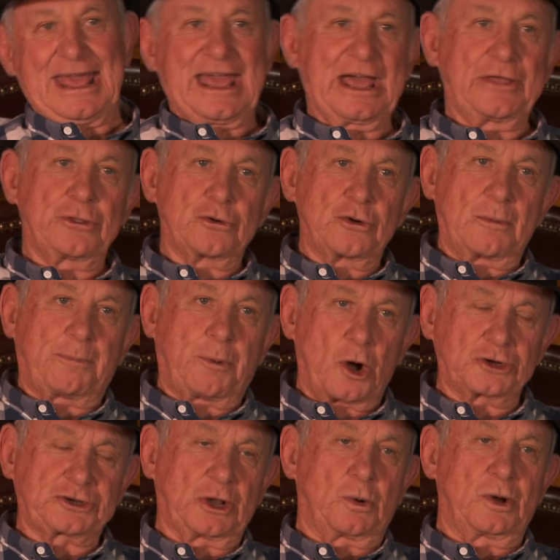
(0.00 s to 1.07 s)
And the
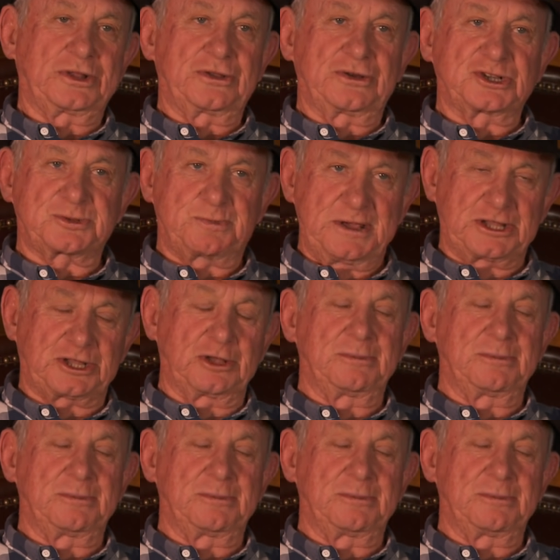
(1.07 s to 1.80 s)
reporter wanted to speak